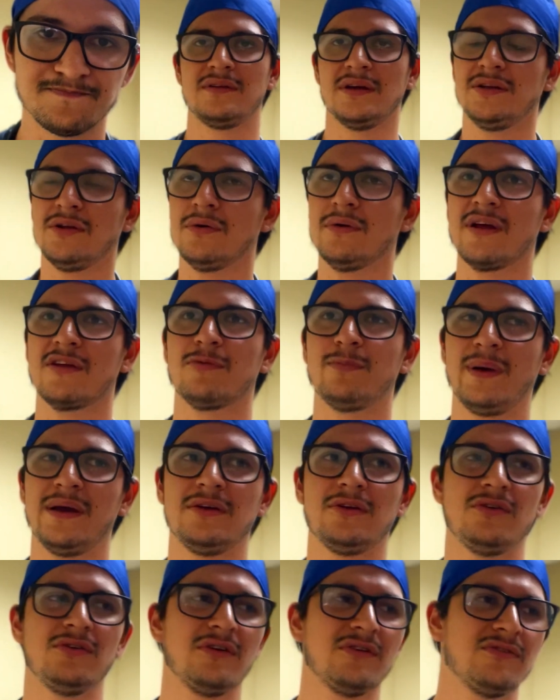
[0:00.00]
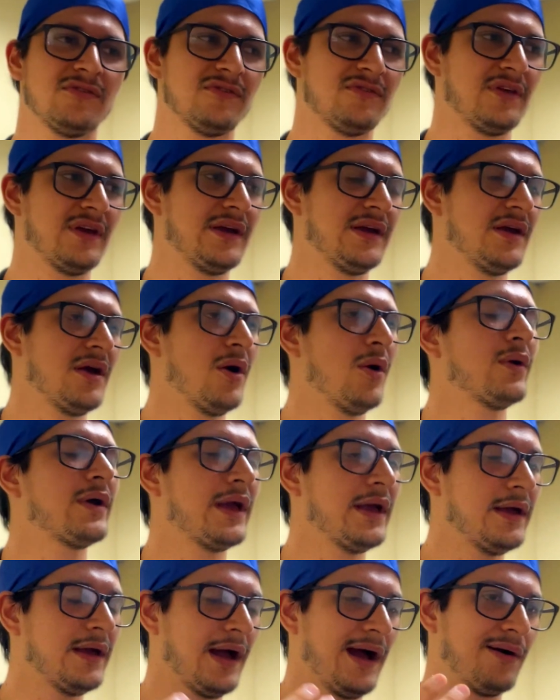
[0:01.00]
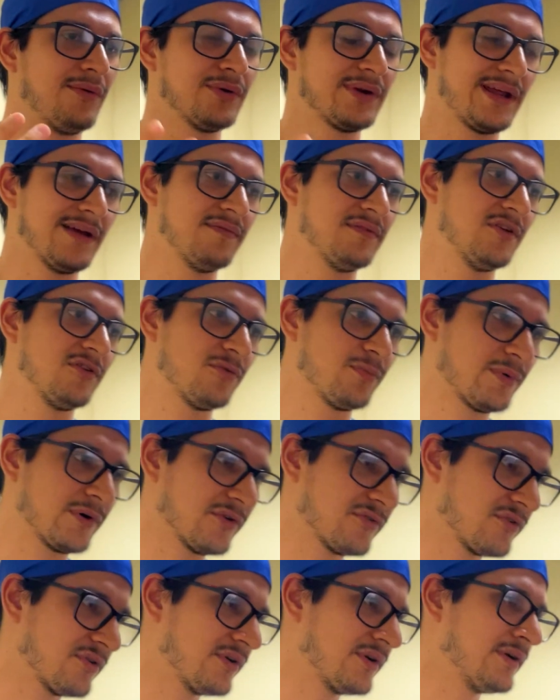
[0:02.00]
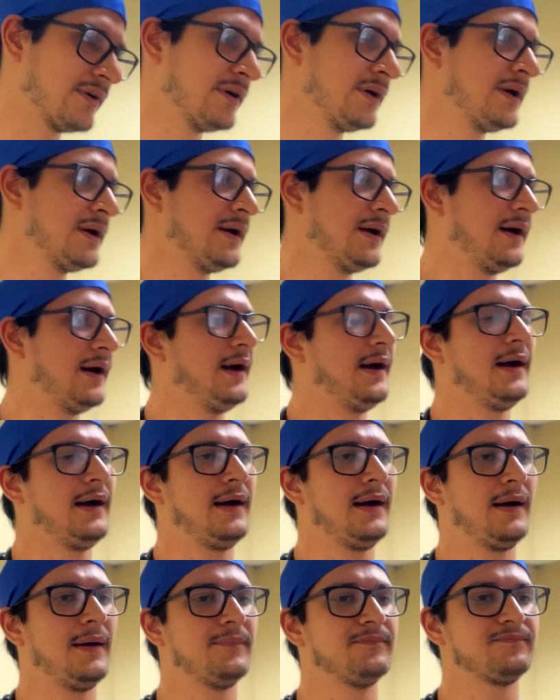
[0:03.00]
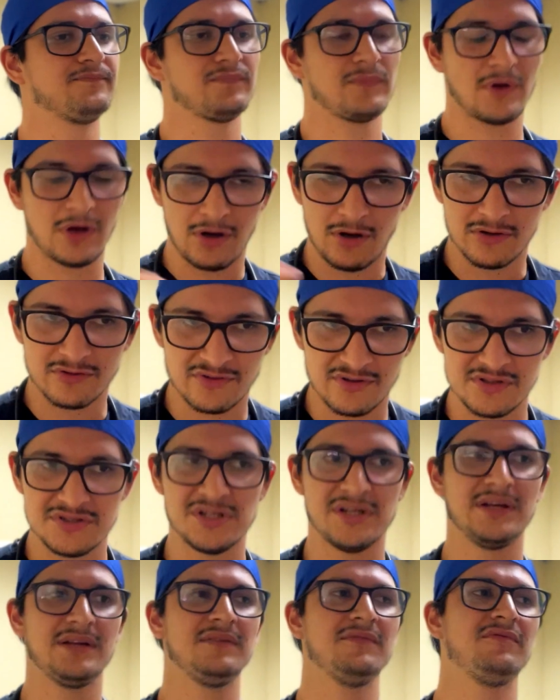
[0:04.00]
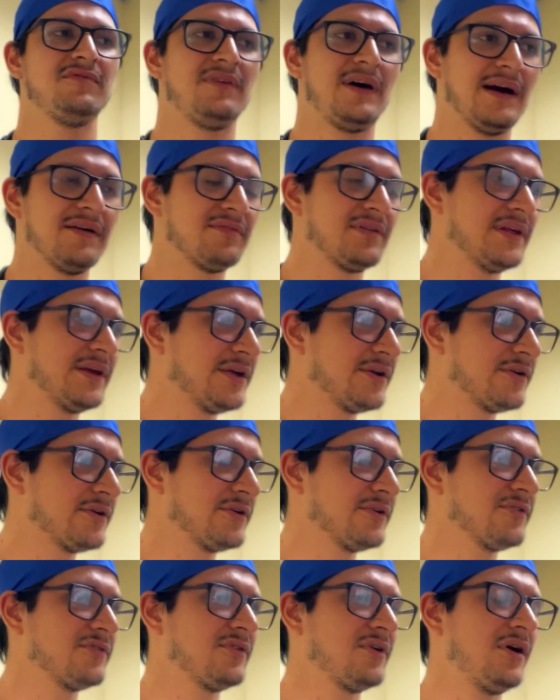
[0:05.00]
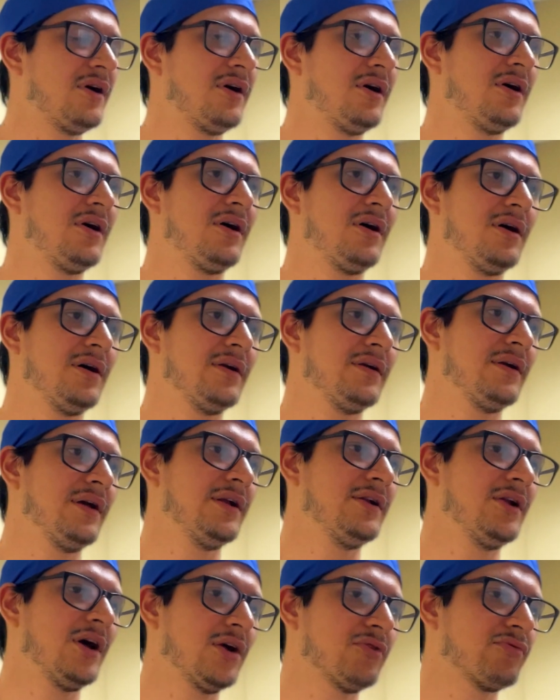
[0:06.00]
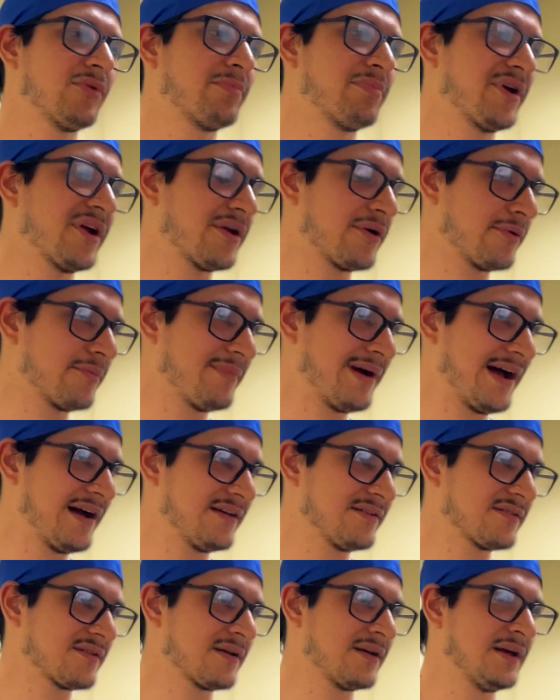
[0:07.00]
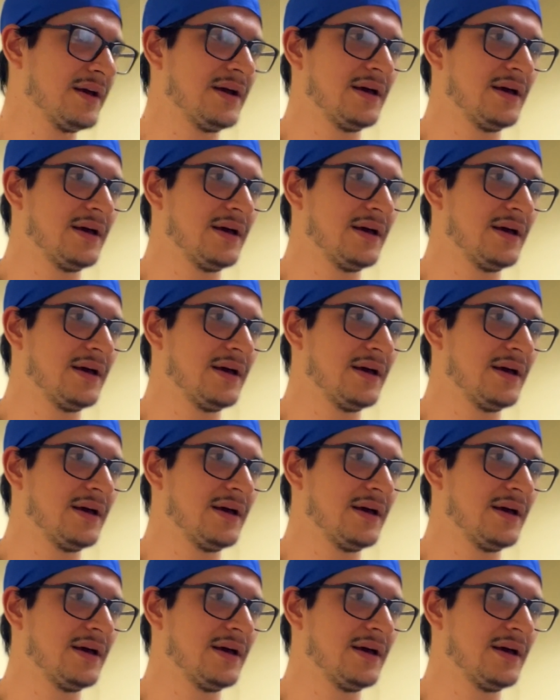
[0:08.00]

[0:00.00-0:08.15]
They don't expect you just to say, okay, I would give this person oxygen, 5 liters on a non-rebreather mask.